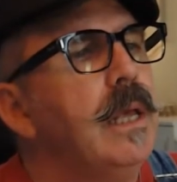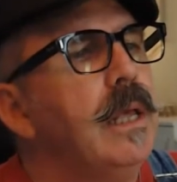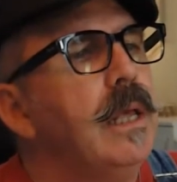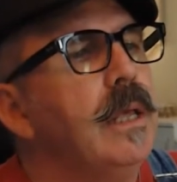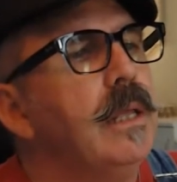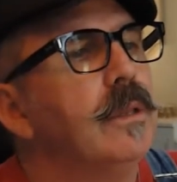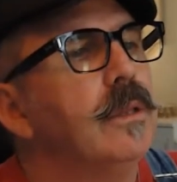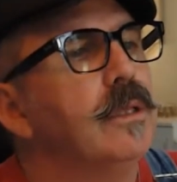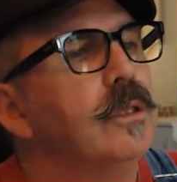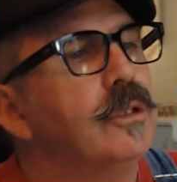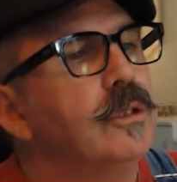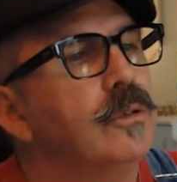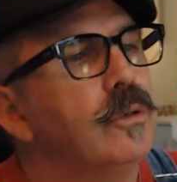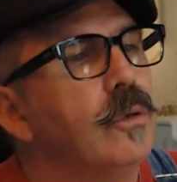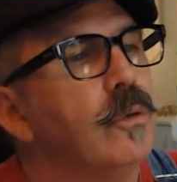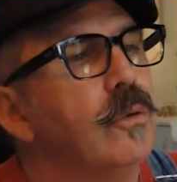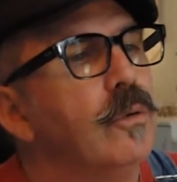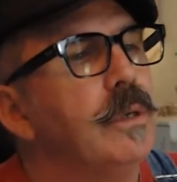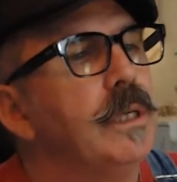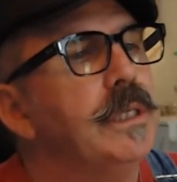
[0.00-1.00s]
The
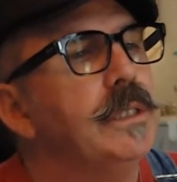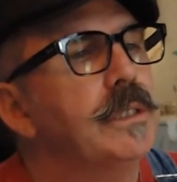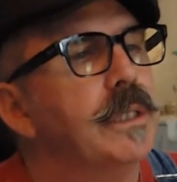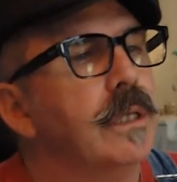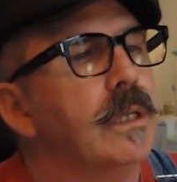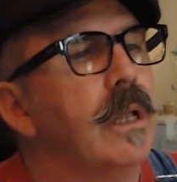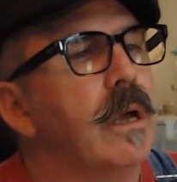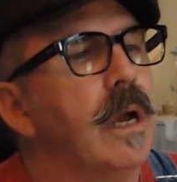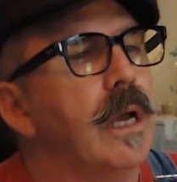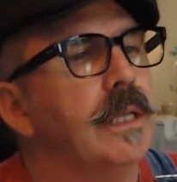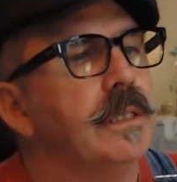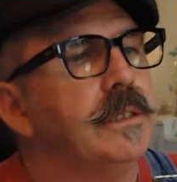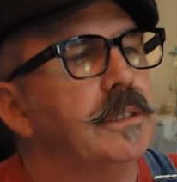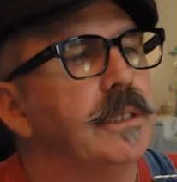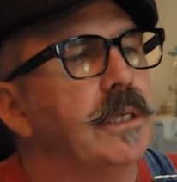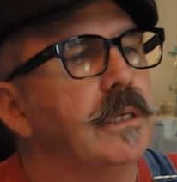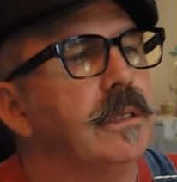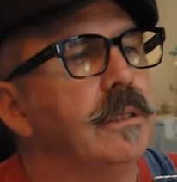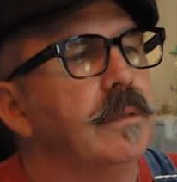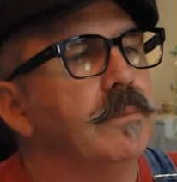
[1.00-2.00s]
stories clients
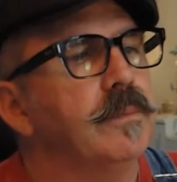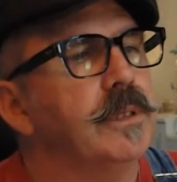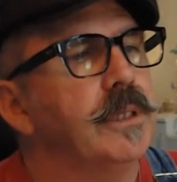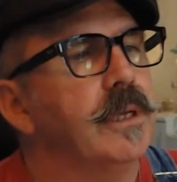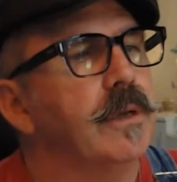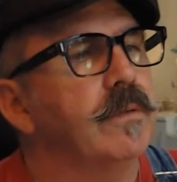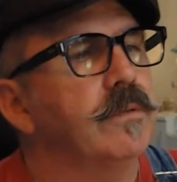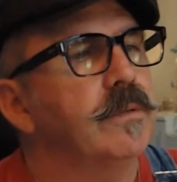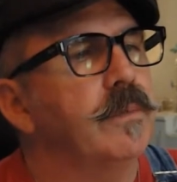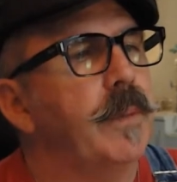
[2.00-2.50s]
tell themselves